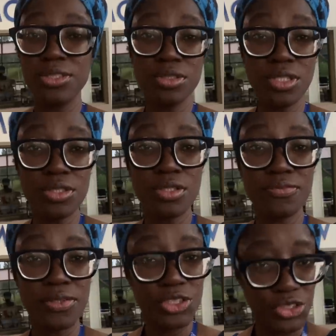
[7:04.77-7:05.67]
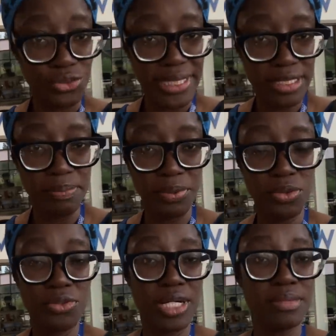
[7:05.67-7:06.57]
do not go for training
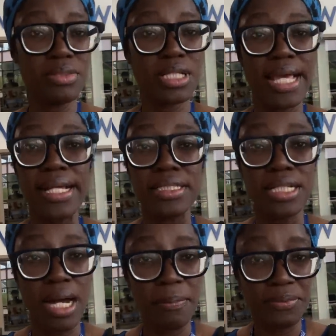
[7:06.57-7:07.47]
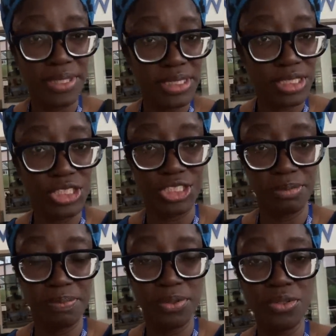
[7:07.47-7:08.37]
programs and
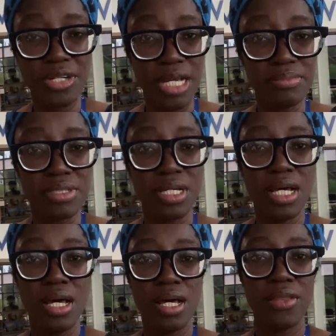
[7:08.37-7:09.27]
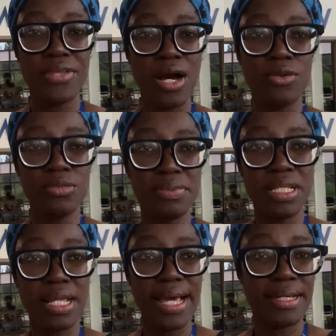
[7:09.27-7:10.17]
apprenticeship programs that would
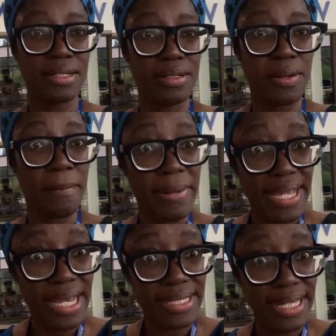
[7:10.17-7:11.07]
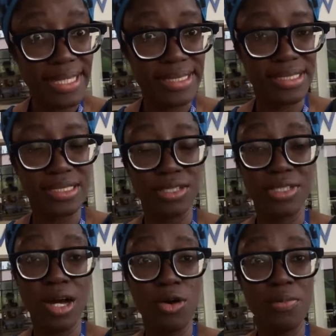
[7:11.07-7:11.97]
be like uh, mechanics,
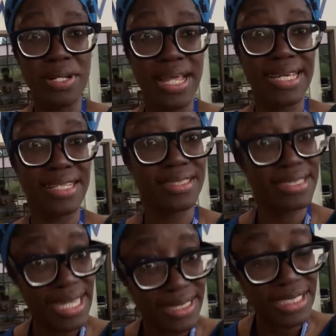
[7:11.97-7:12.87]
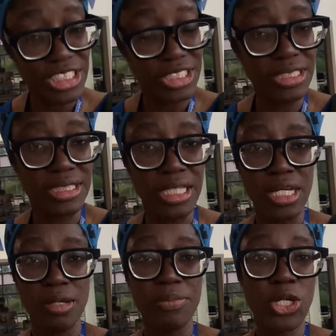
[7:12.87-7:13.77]
that would be like uh, technicians
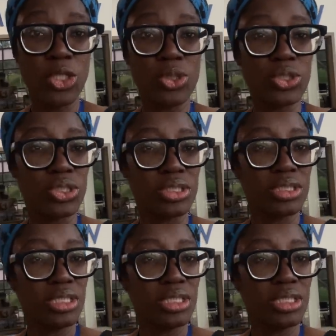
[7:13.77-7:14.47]
because